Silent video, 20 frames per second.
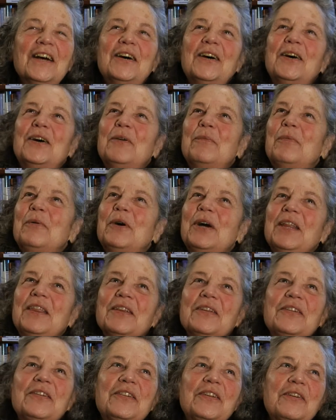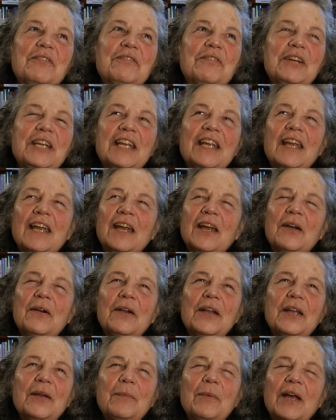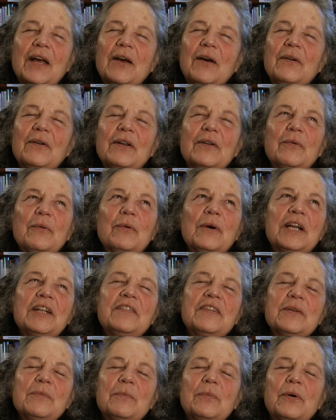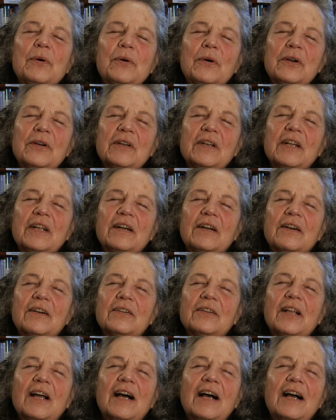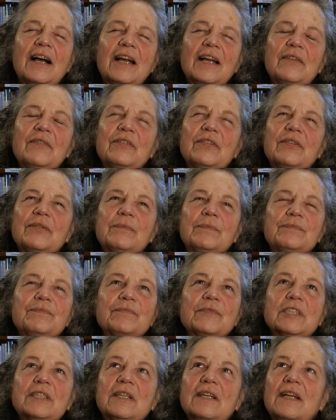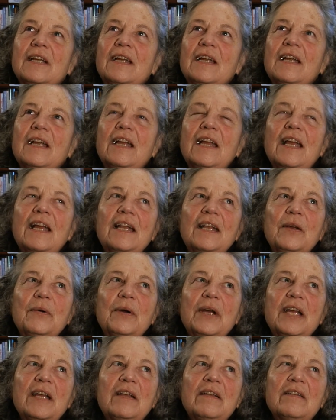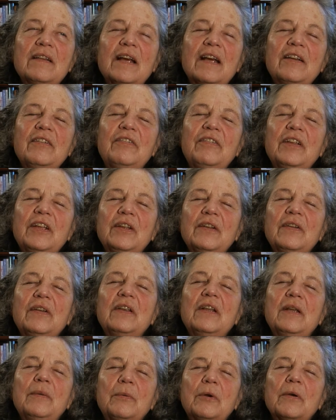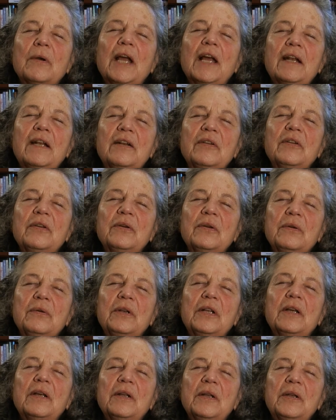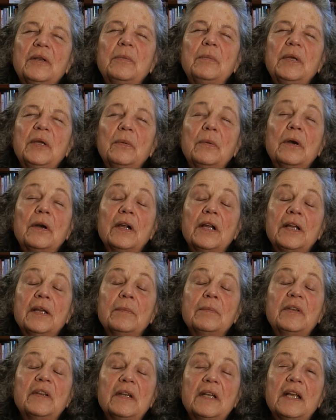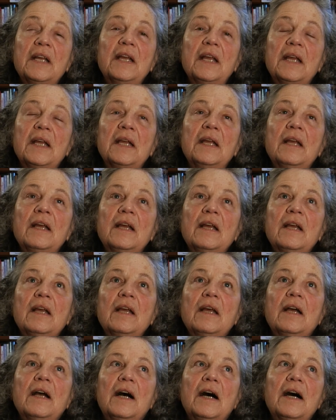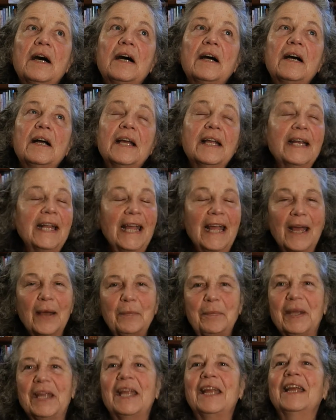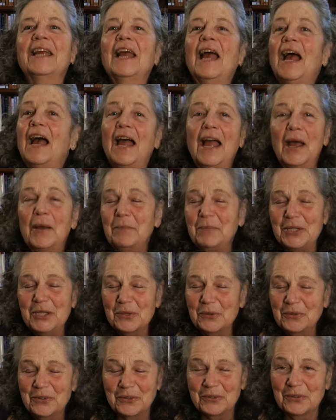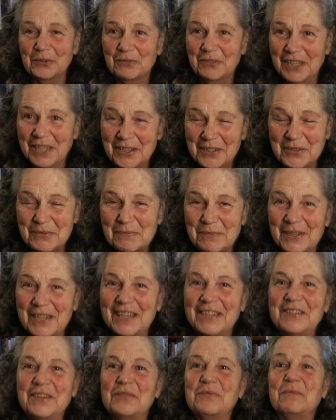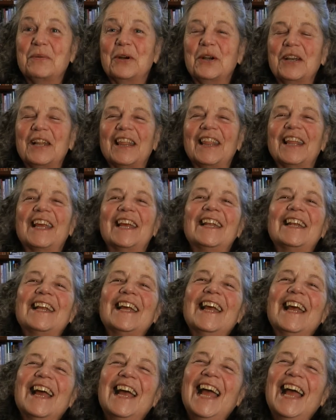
oh boy, the stuff we carry about what's important in our lives. Anyways, I feel deep gratitude to be where I am today. And a happy user of Anne's Place is part of that.